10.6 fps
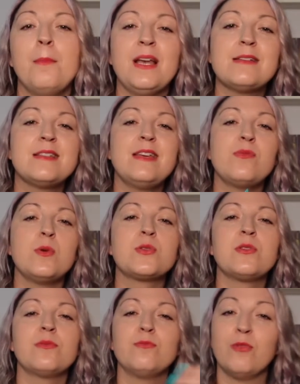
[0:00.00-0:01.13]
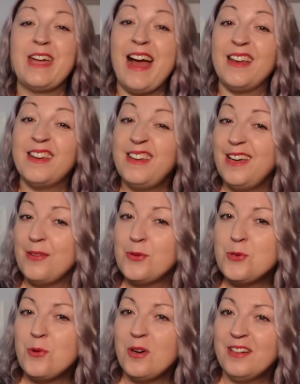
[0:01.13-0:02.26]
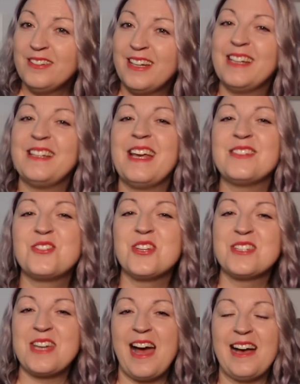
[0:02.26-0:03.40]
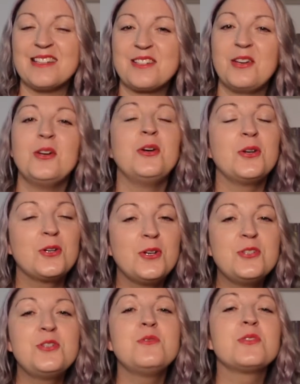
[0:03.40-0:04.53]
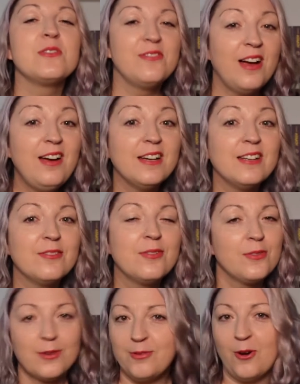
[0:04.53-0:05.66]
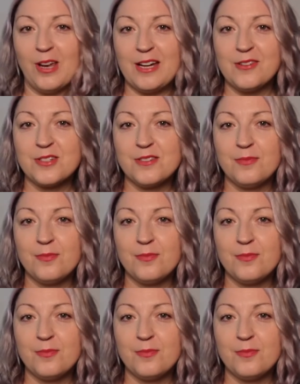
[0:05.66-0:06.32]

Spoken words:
But let's leave most of reality at the door and let's just ask, could you survive the fallout?